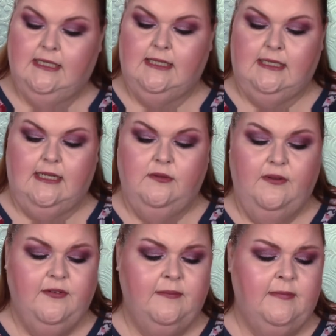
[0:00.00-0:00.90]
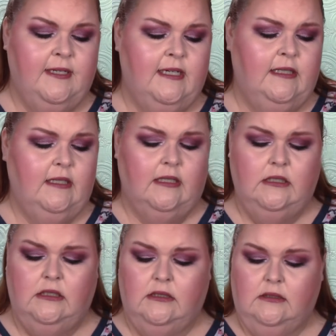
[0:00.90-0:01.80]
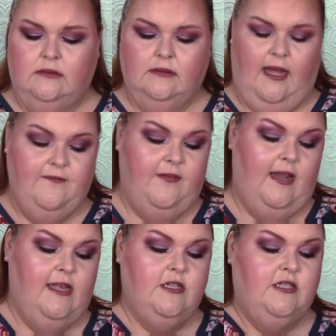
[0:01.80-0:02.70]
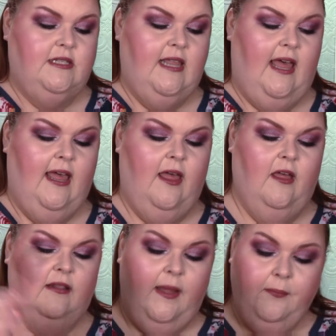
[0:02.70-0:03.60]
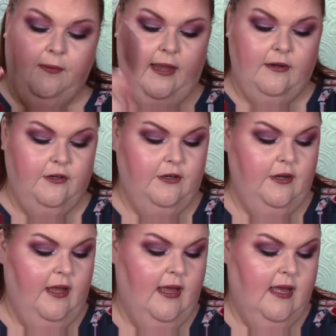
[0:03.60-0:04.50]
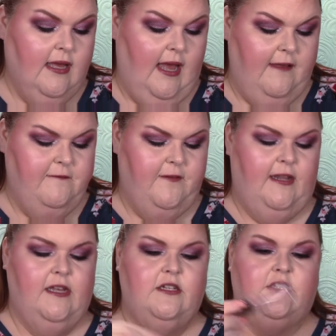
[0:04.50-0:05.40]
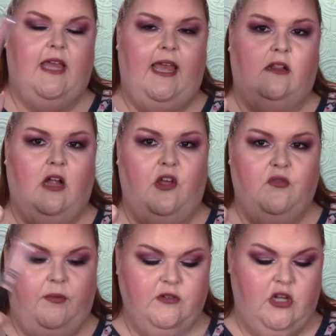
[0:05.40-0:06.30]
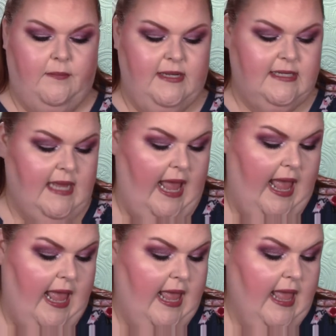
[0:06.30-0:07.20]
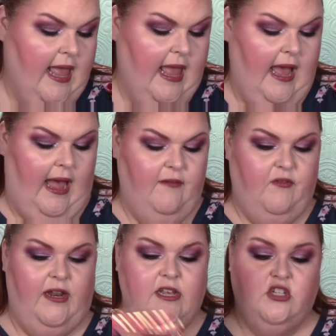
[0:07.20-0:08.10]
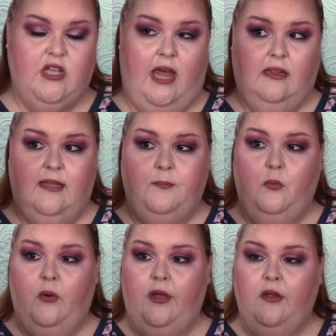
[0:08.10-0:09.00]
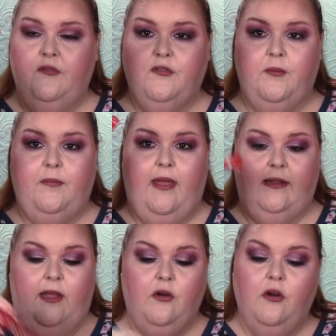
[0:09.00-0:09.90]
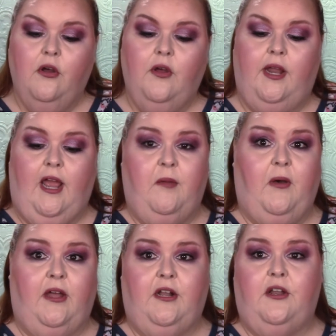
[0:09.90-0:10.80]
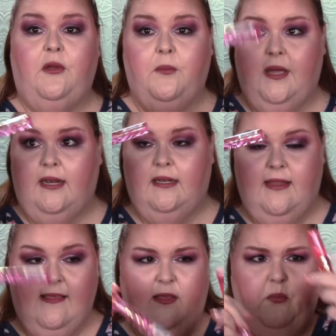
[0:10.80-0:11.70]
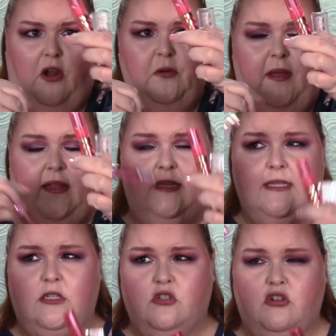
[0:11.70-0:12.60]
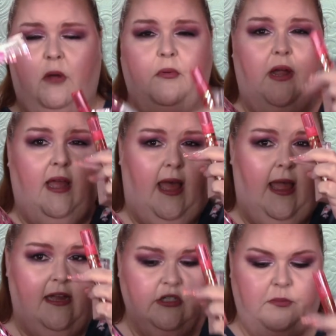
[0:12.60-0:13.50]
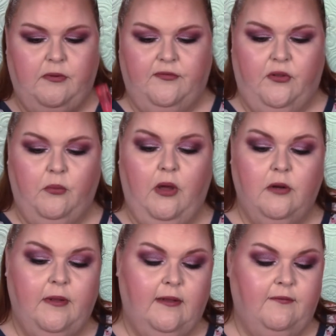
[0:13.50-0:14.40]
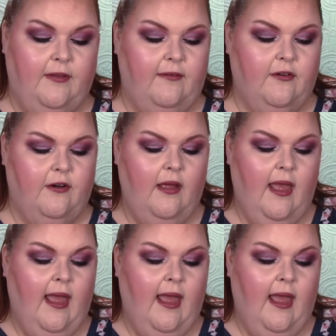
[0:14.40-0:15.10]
Stay away from me. I finished a lip liner. I finished a gloss from Shop Miss A. I finished a lip oil from LA Girl and I bought a new one. This is watermelon, this is strawberry. I actually prefer the watermelon flavor.